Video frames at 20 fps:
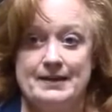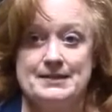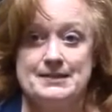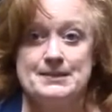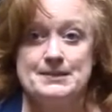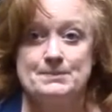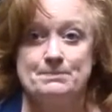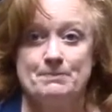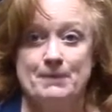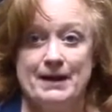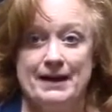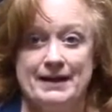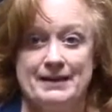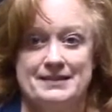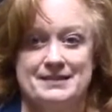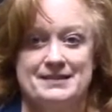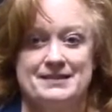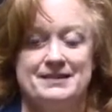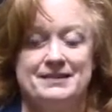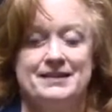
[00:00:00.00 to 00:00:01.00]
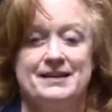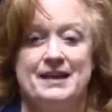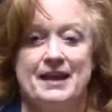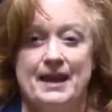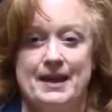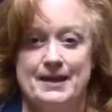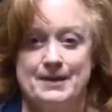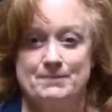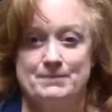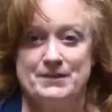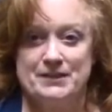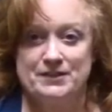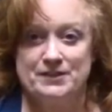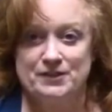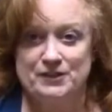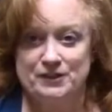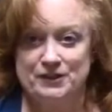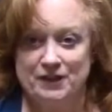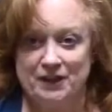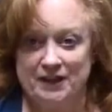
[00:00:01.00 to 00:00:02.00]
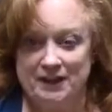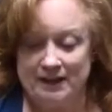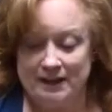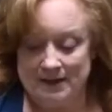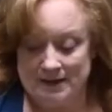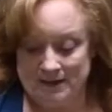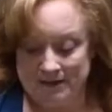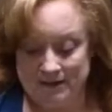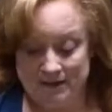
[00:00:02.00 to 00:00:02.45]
spice cake mix cookie.